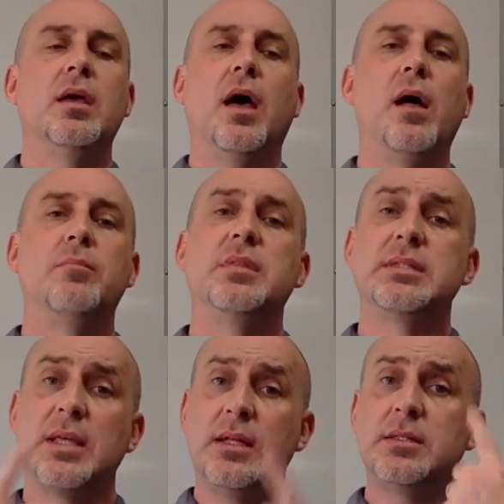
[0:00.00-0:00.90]
the
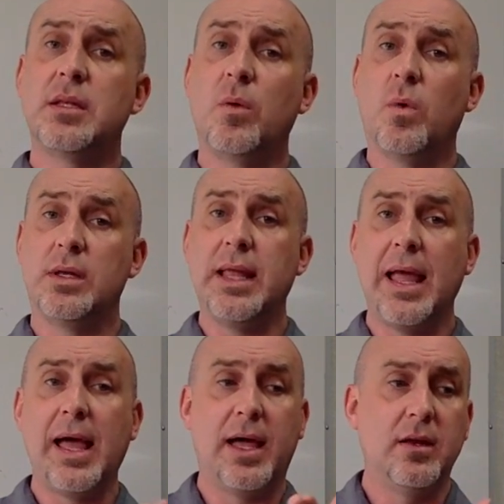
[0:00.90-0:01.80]
signs that I want
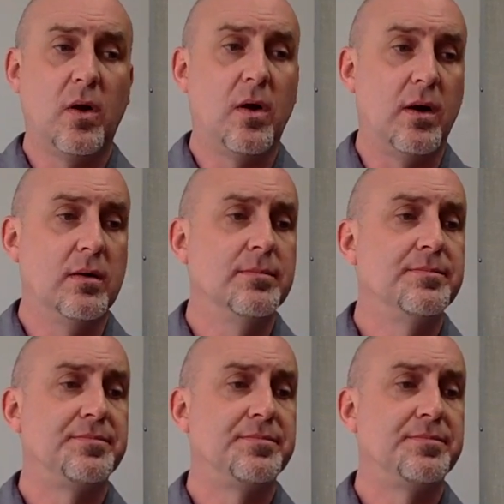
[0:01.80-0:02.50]
to add are,